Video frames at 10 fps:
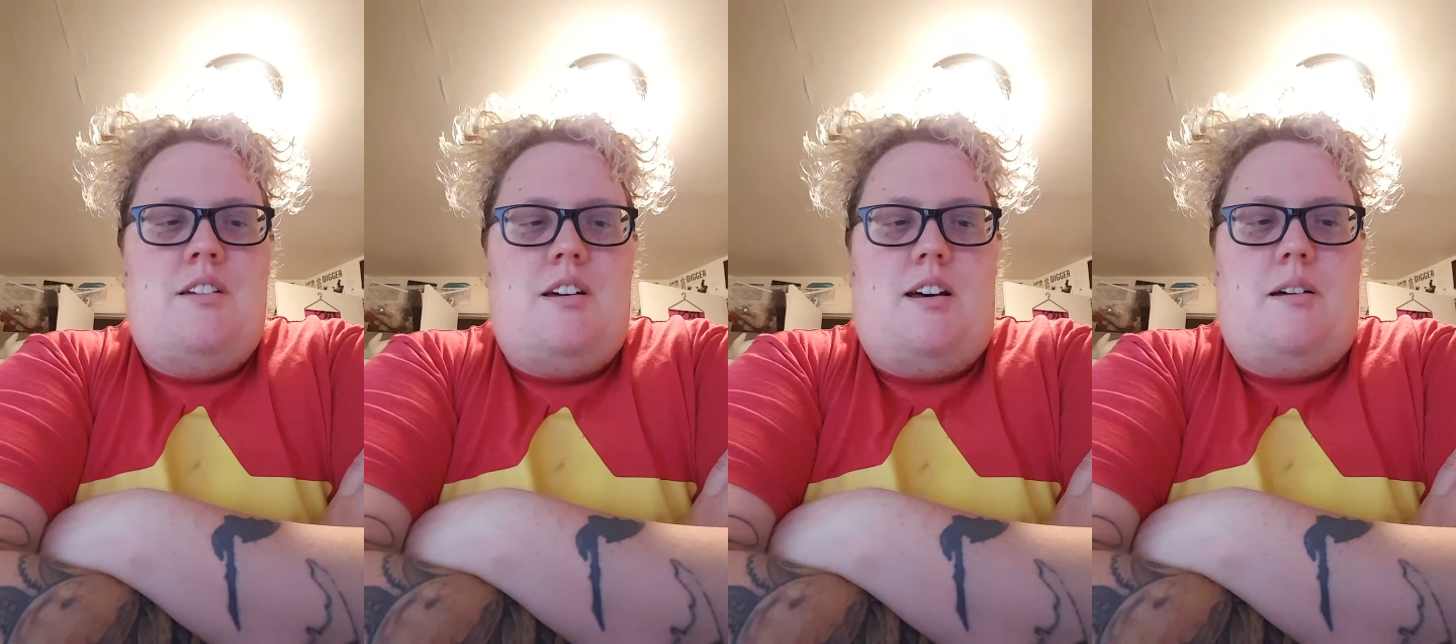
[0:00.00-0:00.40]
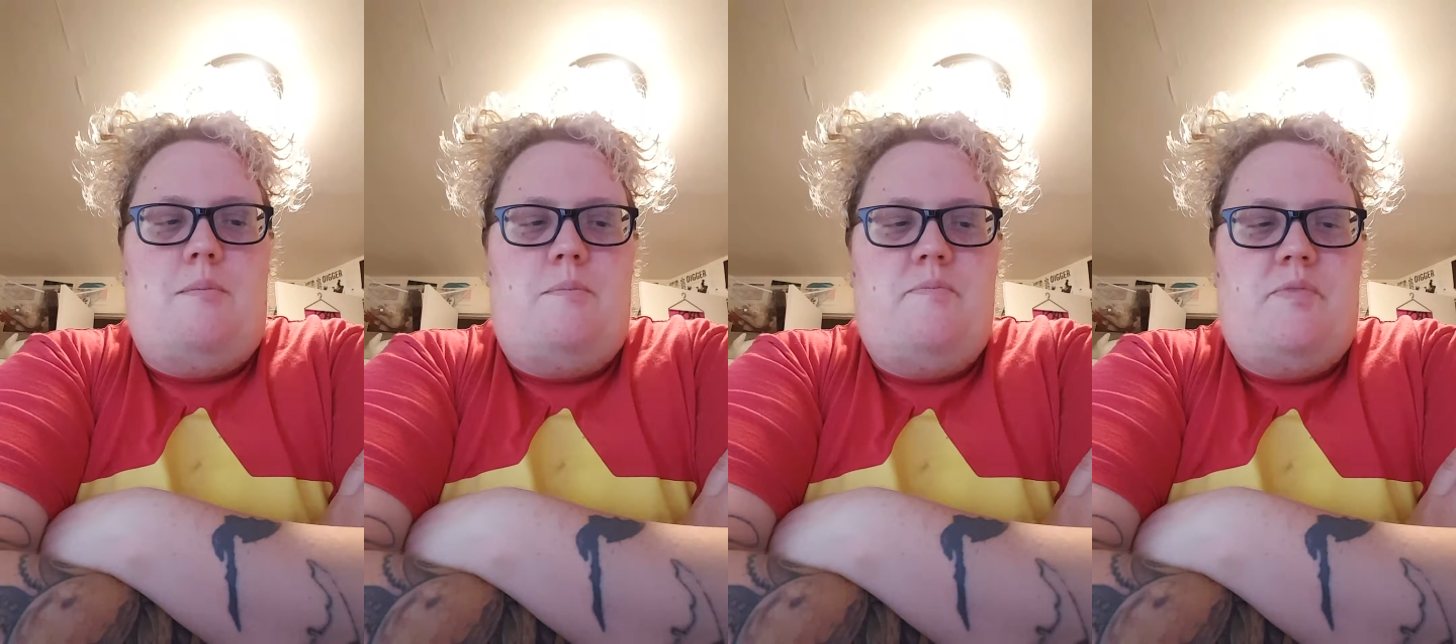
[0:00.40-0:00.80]

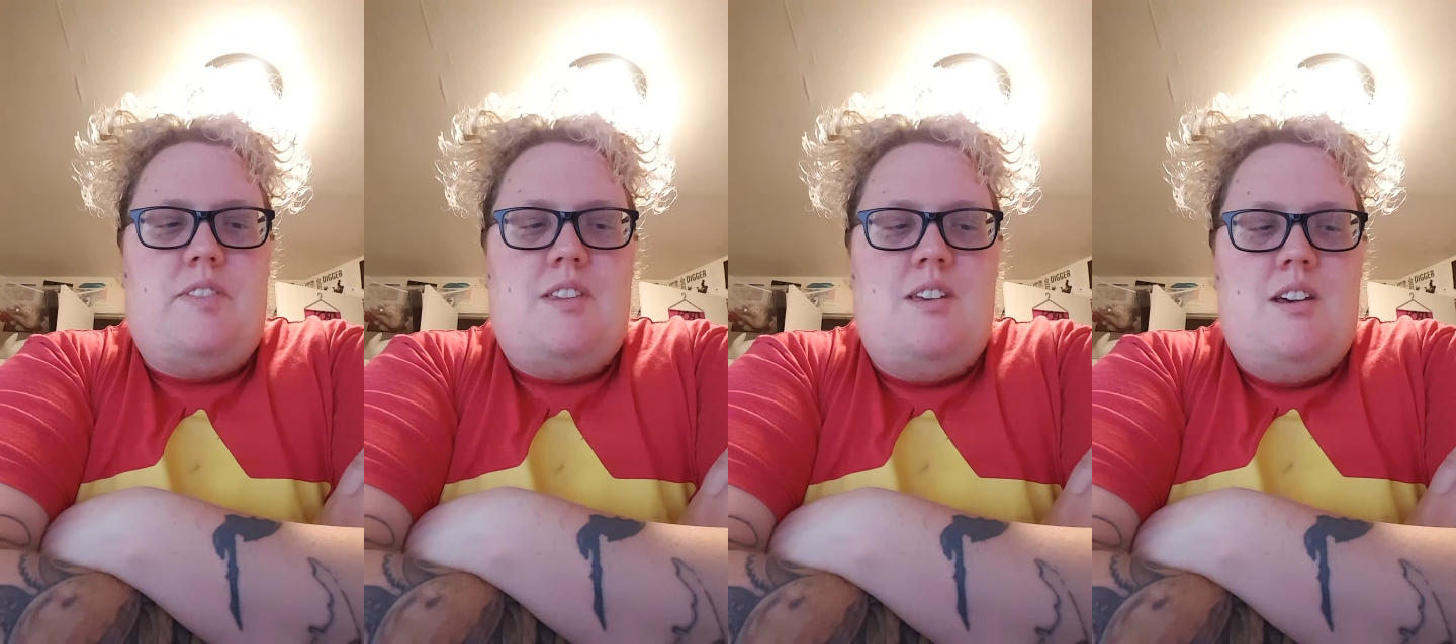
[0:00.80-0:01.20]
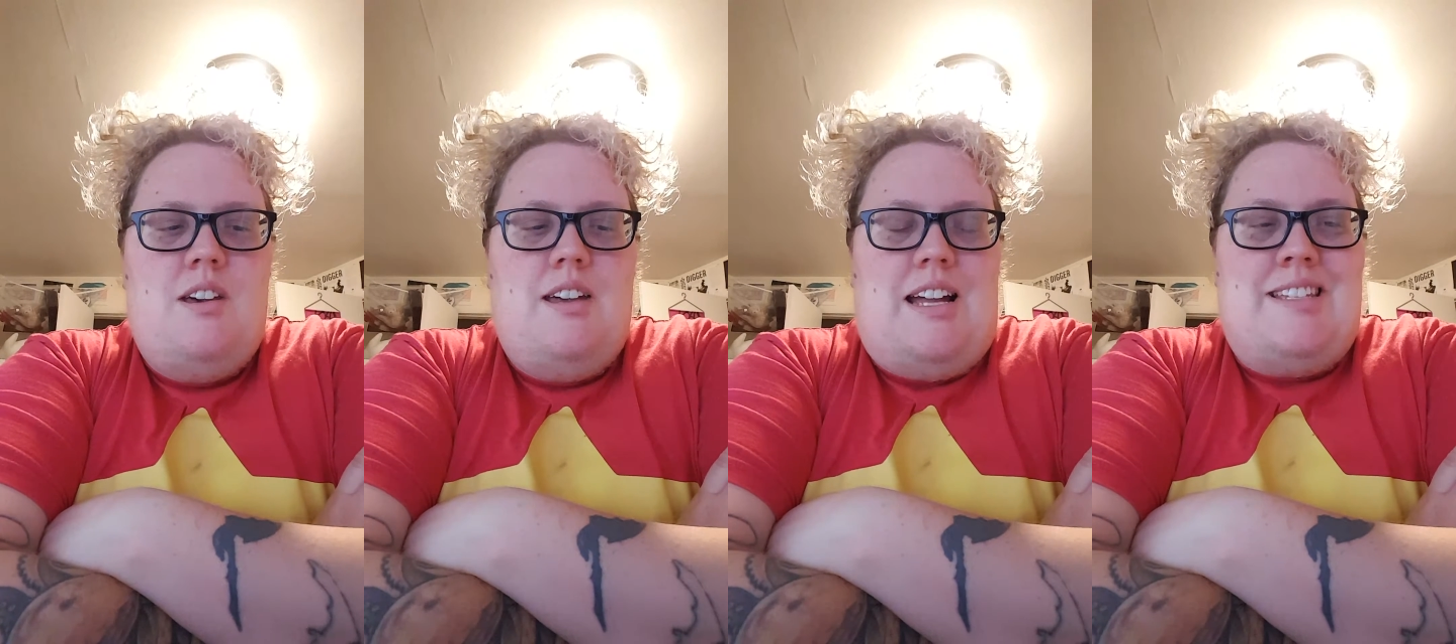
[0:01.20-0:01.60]

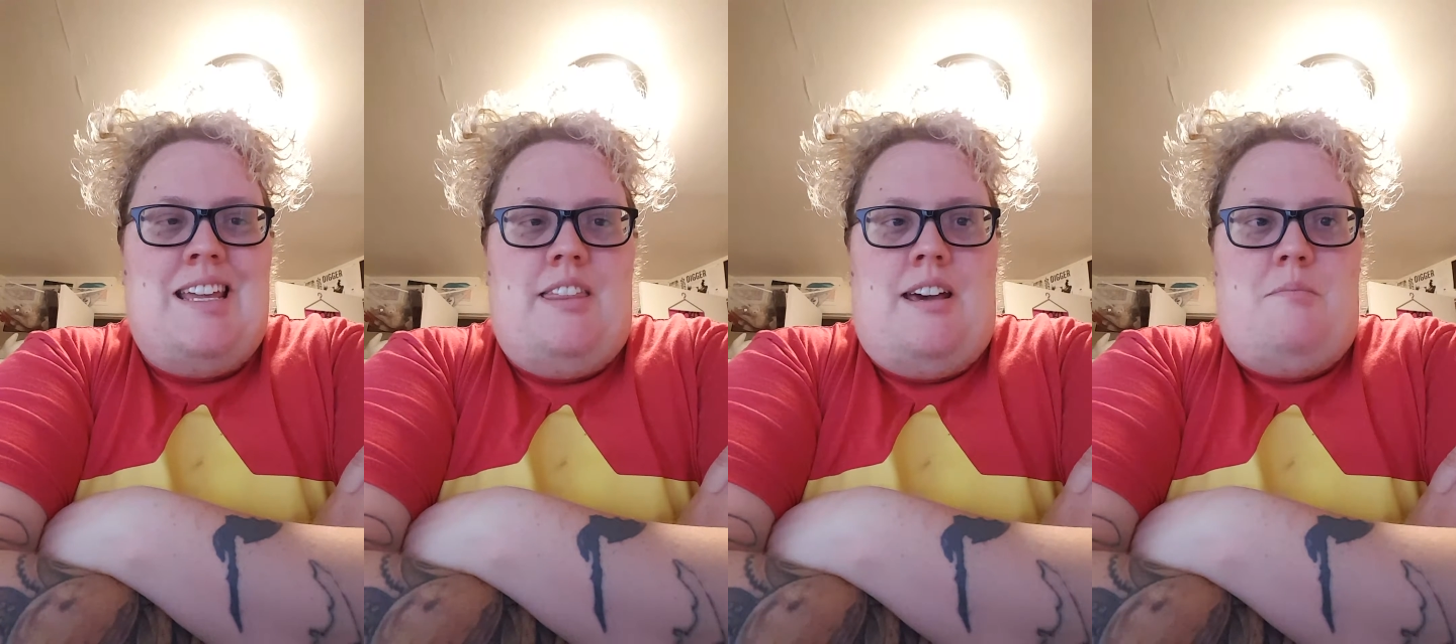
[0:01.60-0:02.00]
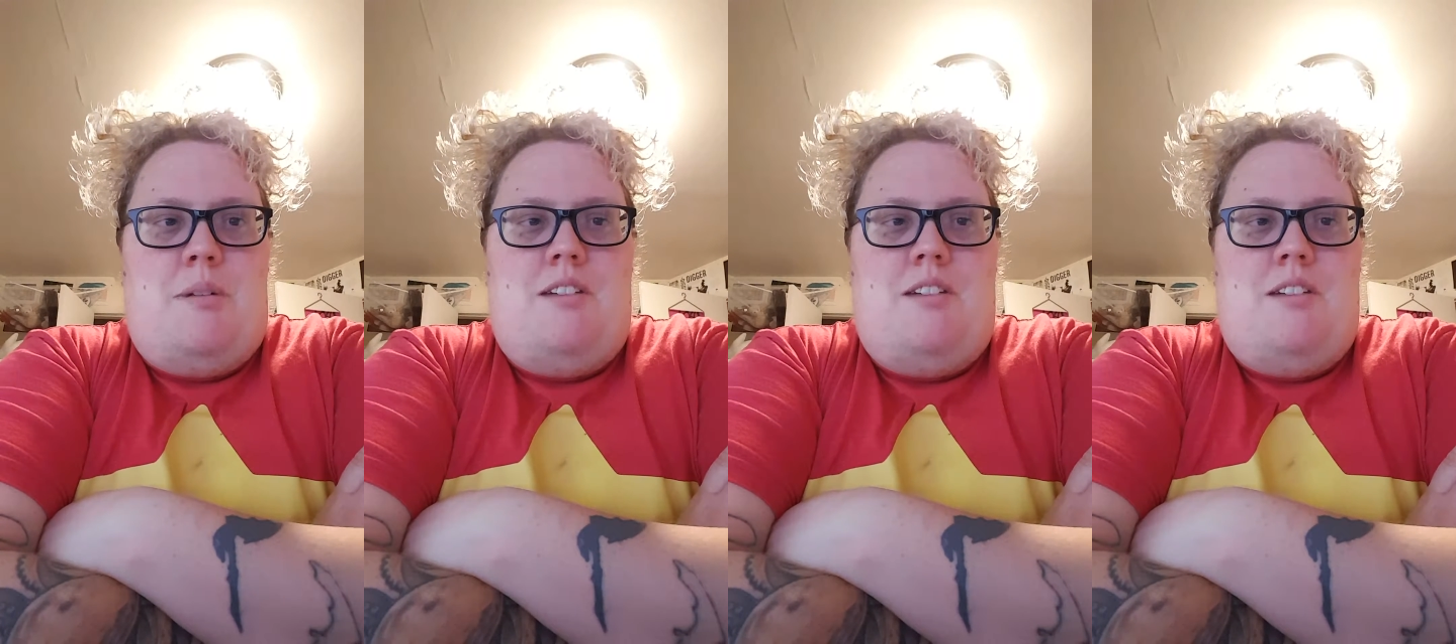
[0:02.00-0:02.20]
I say that,